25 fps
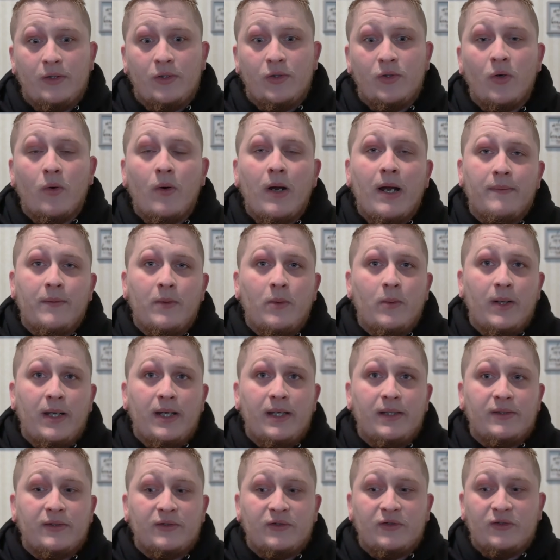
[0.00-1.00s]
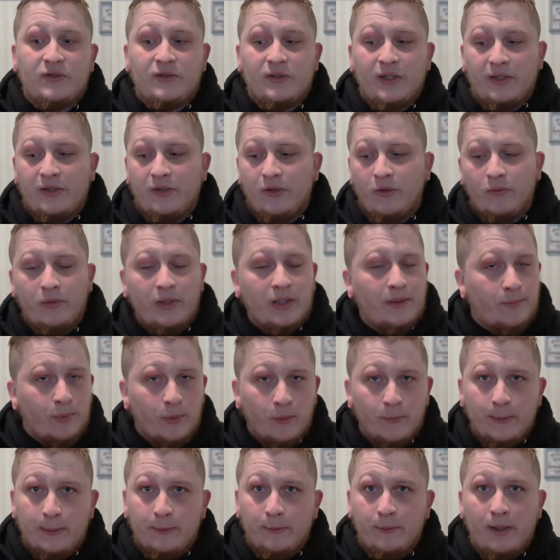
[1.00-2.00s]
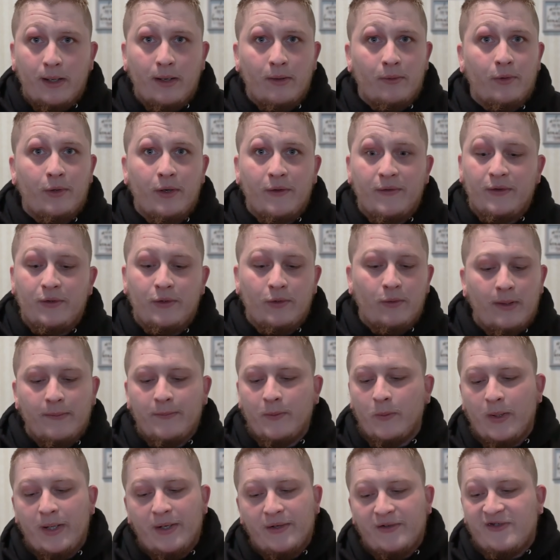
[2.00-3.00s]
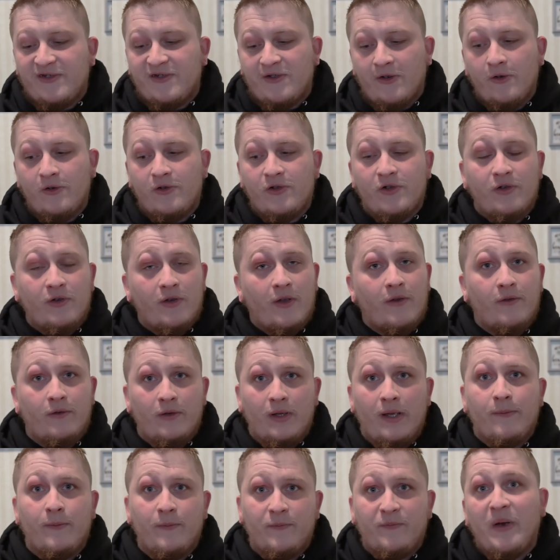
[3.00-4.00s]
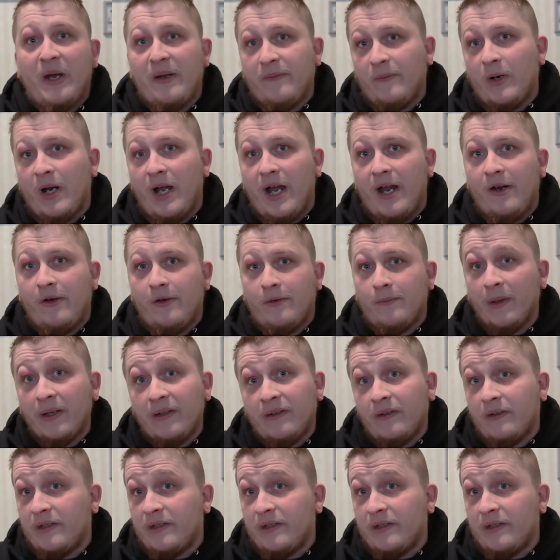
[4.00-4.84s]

you don't have a way to, you don't get a Proving Ground or nothing. You don't have a way to search another level 5 or higher to make the